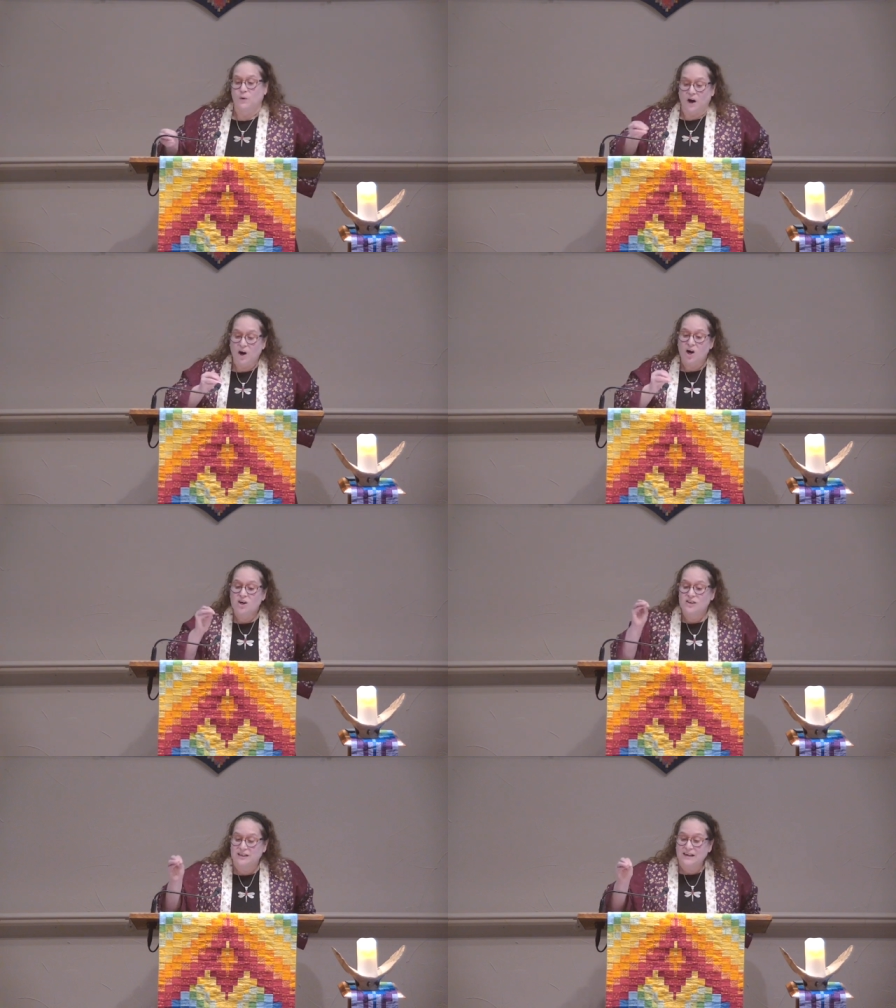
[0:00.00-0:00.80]
So
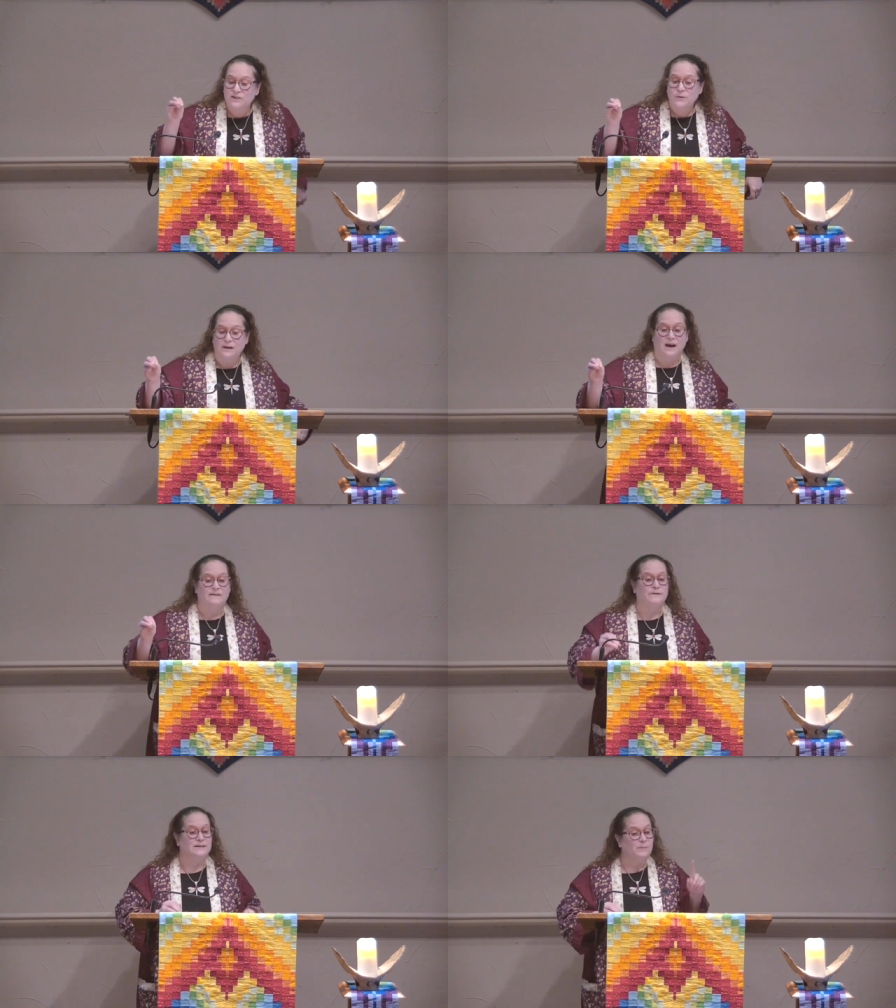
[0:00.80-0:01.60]
her sexual
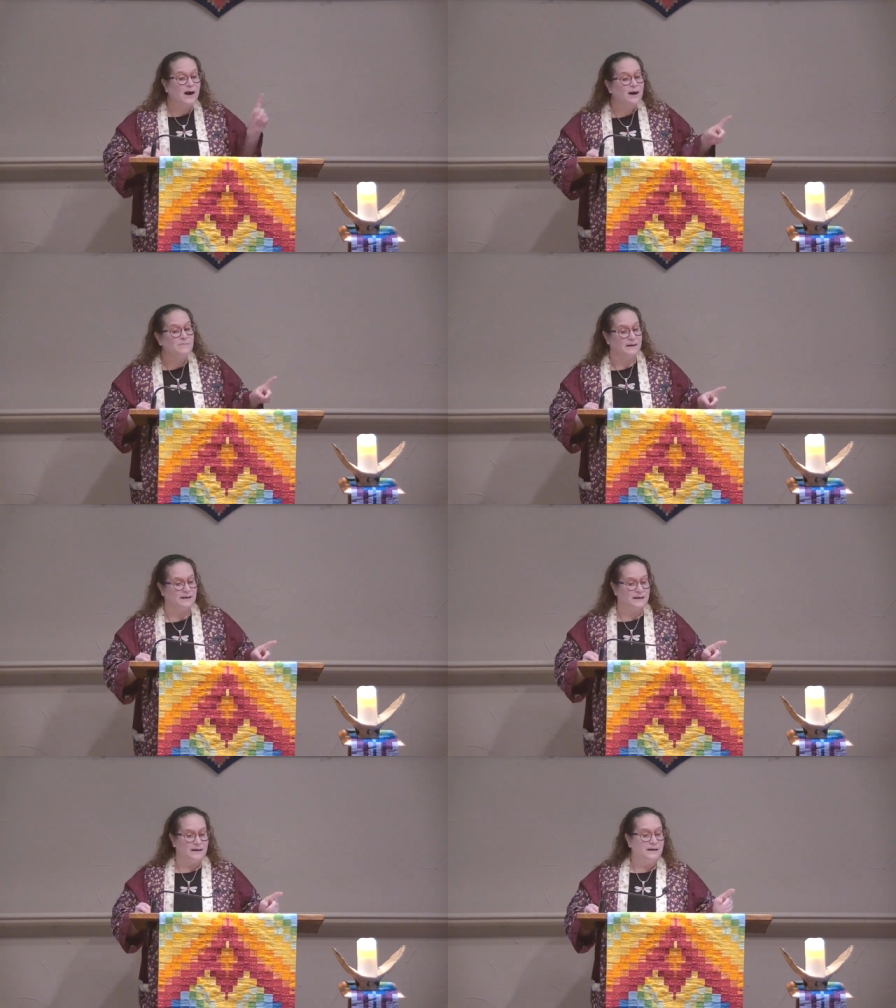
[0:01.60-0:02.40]
life is
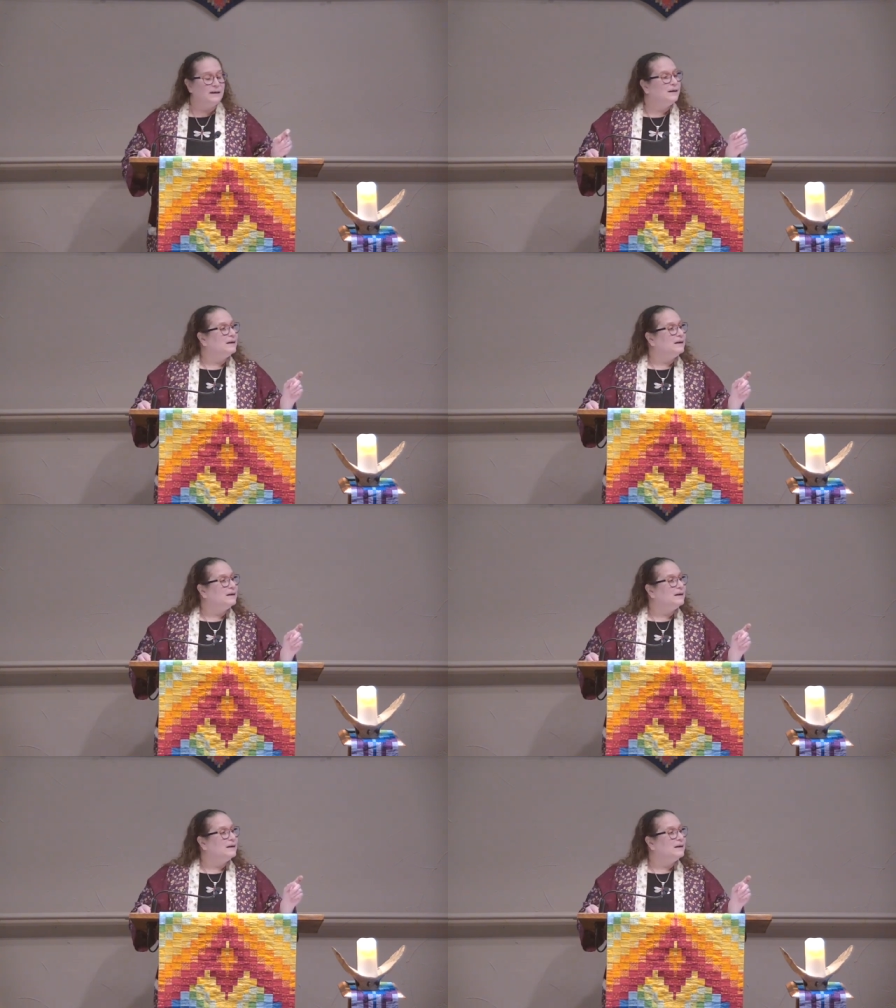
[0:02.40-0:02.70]
public